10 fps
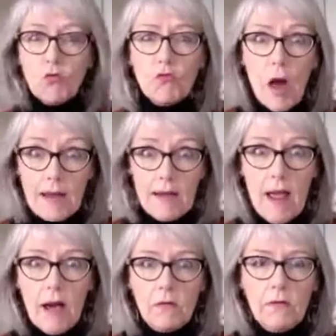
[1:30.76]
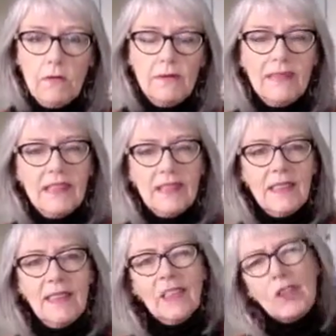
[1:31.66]
right now.
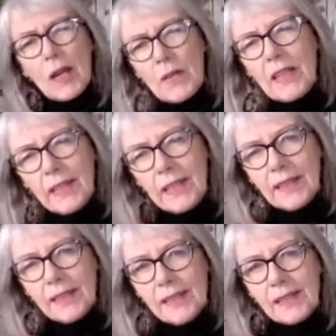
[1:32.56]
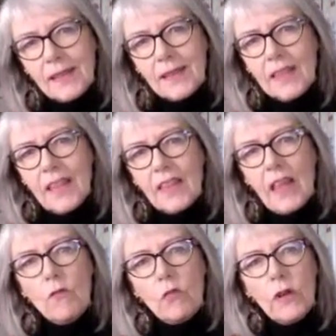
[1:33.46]
Trouble is, they
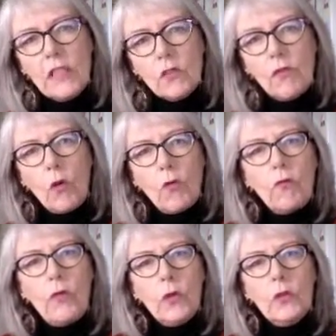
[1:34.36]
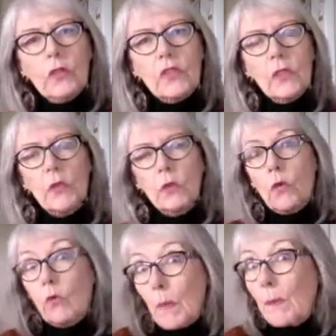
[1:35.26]
reach for foods to
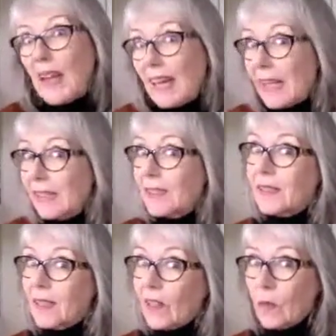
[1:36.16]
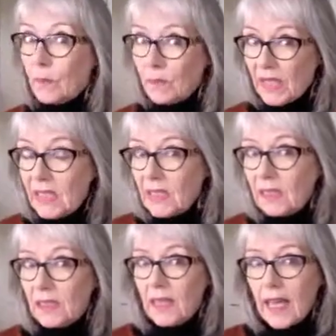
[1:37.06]
replace the meat,
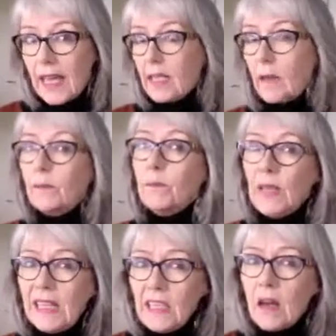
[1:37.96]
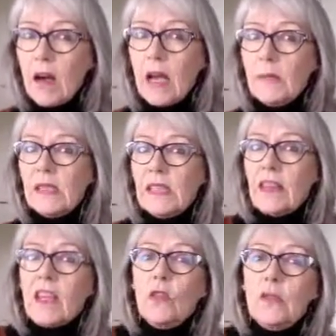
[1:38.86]
and many times
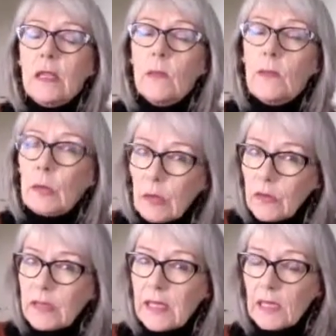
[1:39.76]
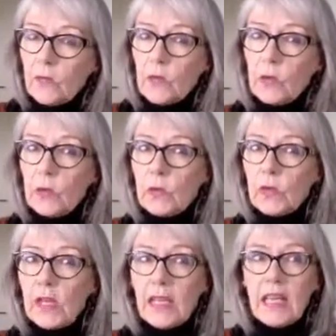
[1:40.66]
they're using processed foods
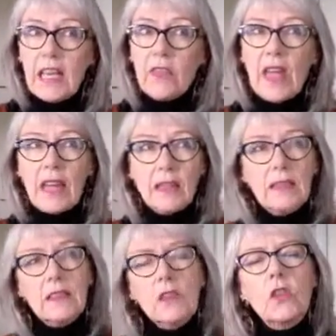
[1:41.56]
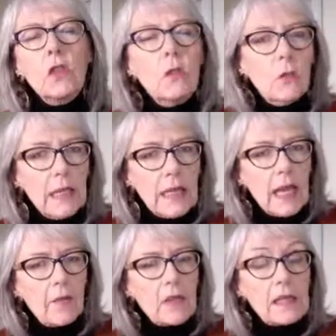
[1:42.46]
that don't really
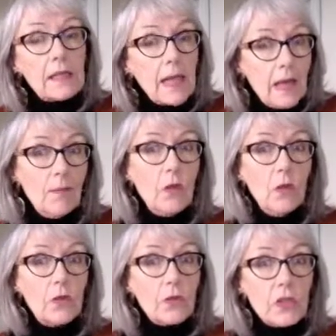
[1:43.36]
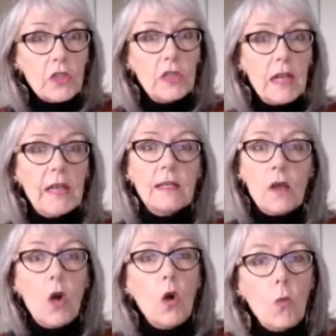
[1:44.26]
have the same nutrition as
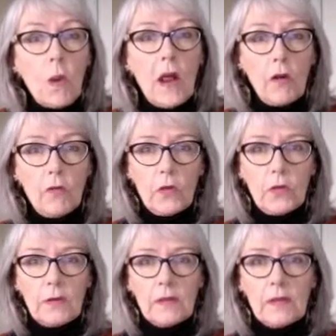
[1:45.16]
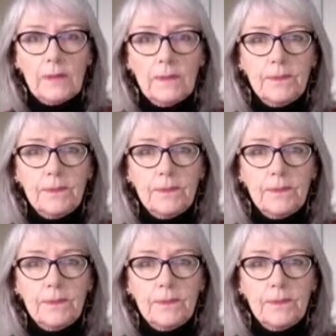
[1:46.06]
whole plant foods.